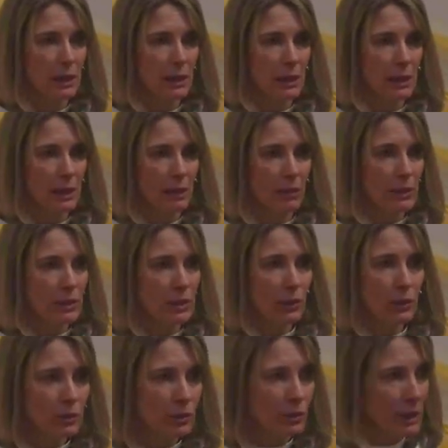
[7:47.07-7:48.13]
if
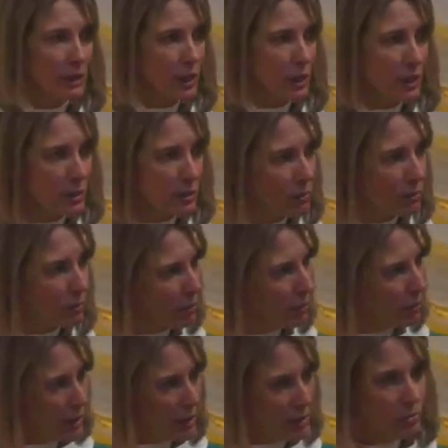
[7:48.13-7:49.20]
adultery just
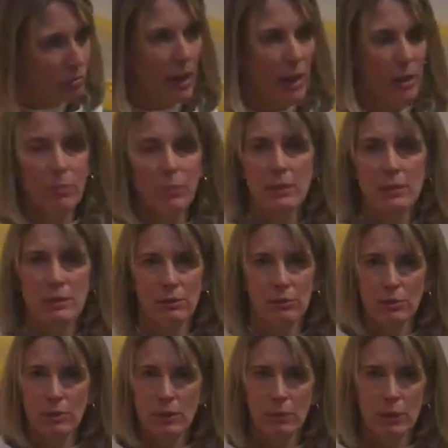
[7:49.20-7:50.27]
runs rampant
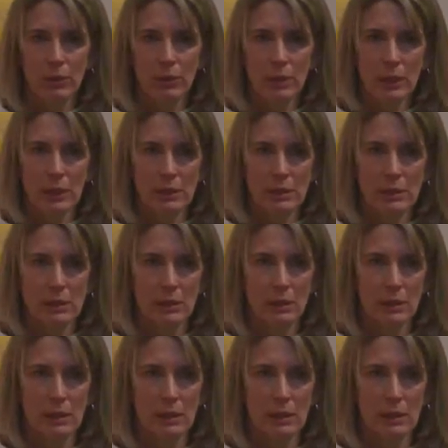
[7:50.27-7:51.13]
through communities,